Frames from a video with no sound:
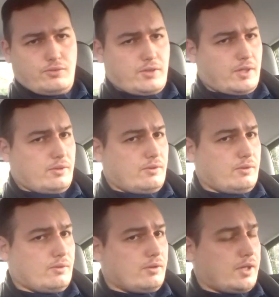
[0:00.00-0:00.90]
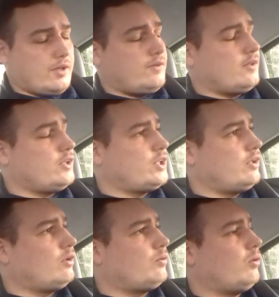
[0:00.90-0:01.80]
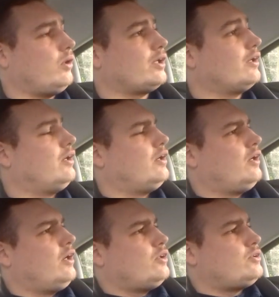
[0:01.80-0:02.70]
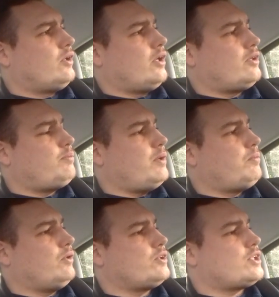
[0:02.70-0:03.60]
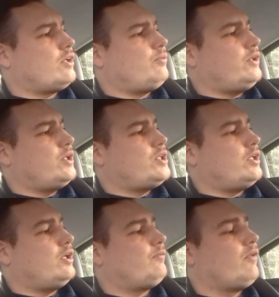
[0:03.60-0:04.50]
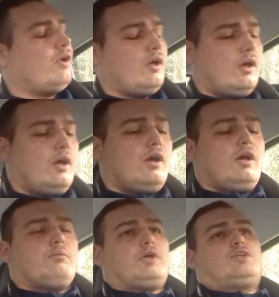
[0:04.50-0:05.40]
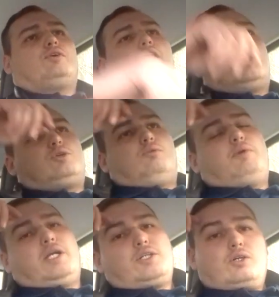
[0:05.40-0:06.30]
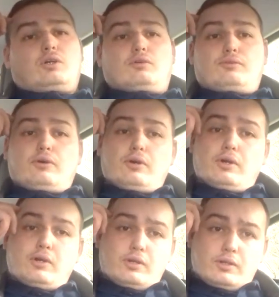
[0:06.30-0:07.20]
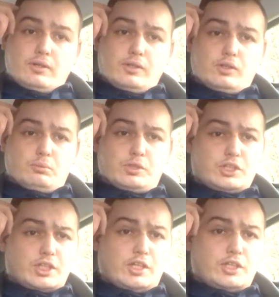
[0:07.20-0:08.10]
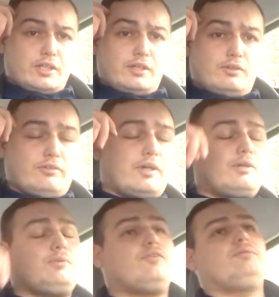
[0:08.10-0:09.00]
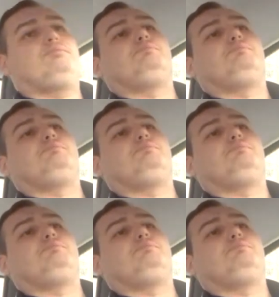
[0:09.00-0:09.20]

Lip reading: thing to get in agenda rolling, to get the people on side with the agenda. As for the actual matter of humans changing the environment,